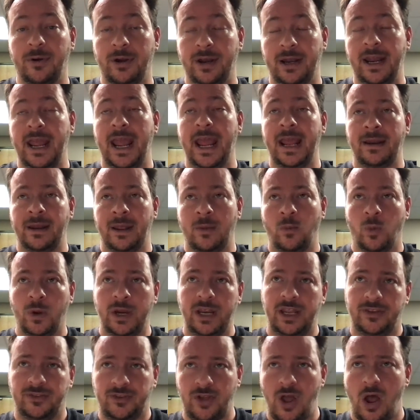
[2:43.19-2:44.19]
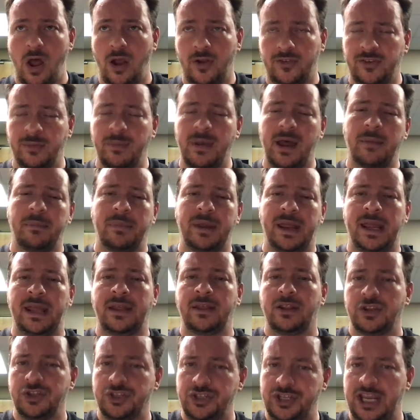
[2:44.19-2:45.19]
And when he talks about being
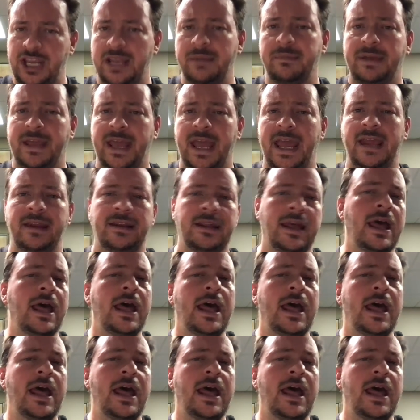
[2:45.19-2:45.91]
the sheep gate